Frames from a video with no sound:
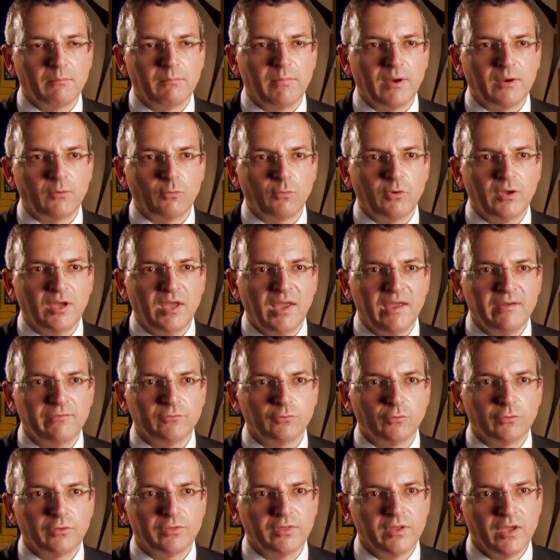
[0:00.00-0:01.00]
but we
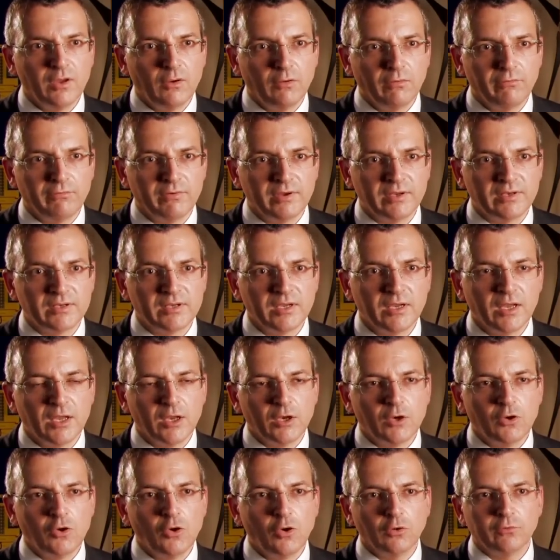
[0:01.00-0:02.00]
have to think of it
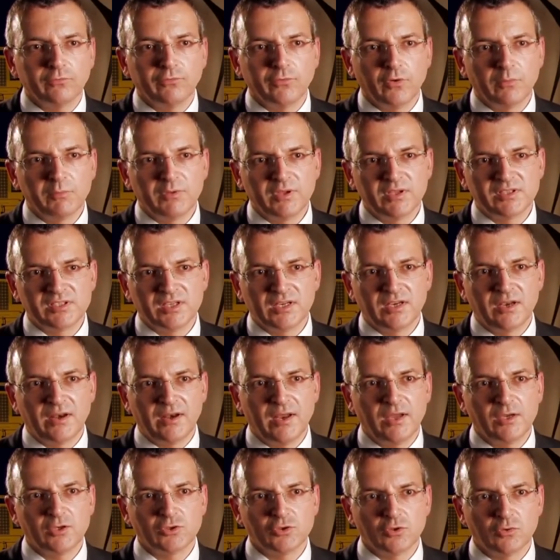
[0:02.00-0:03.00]
not from the
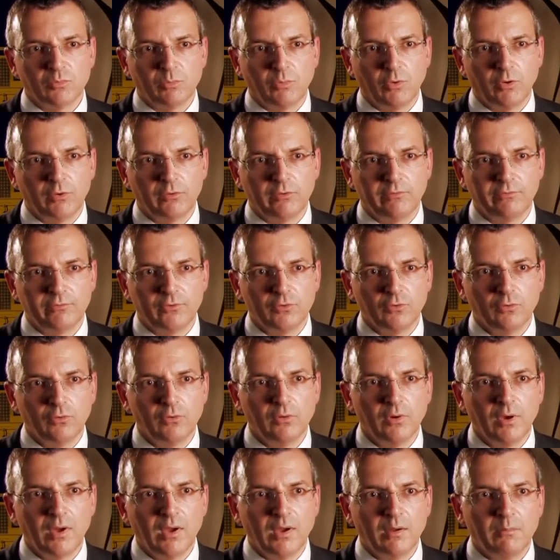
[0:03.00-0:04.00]
generation point of
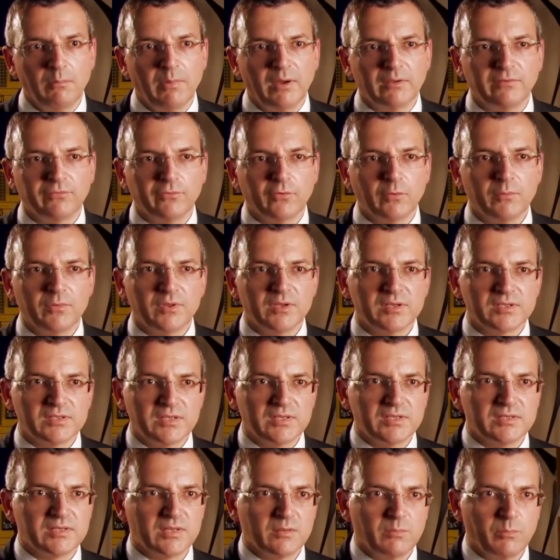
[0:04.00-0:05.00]
view, but from the
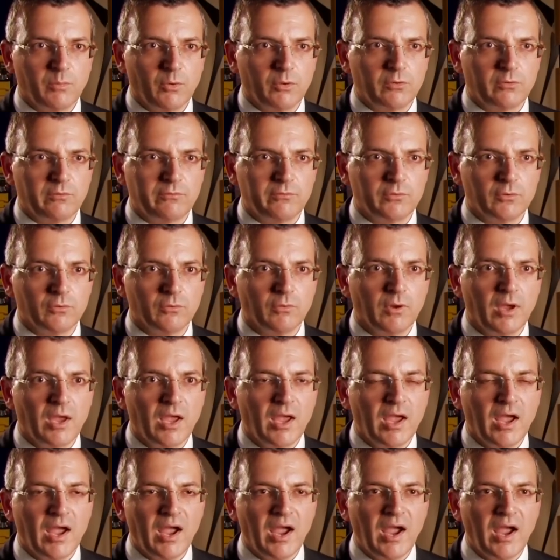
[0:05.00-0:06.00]
system point of view,
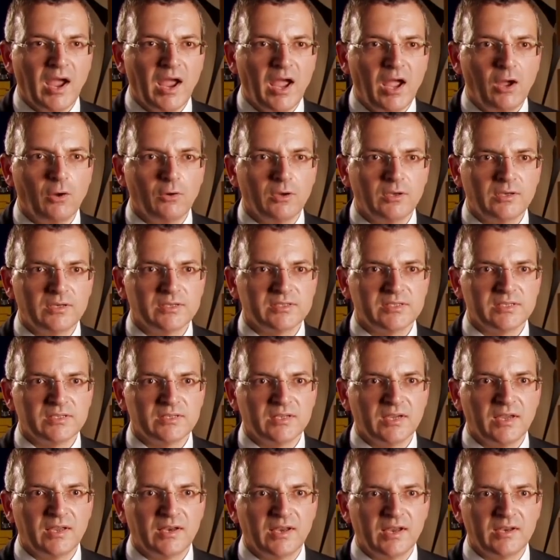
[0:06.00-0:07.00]
how it is
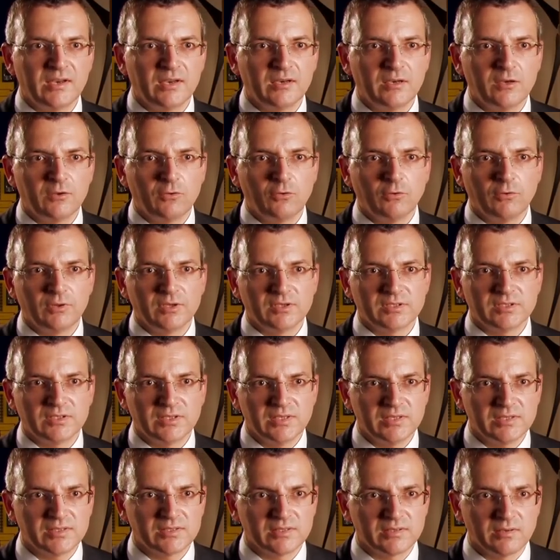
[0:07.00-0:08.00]
integrated into the
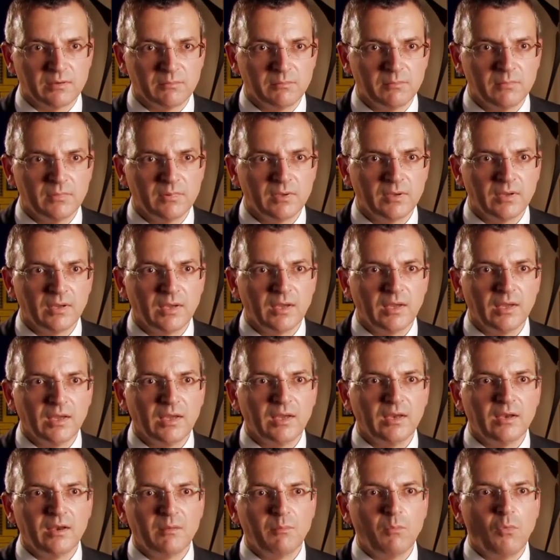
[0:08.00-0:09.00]
system
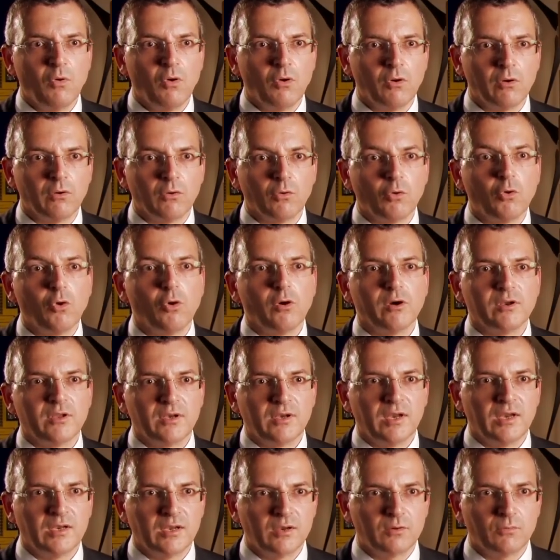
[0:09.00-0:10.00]
in a more
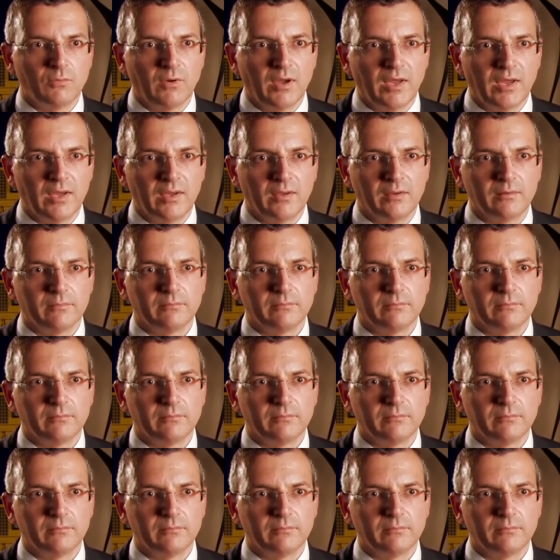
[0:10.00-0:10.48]
coordinated way.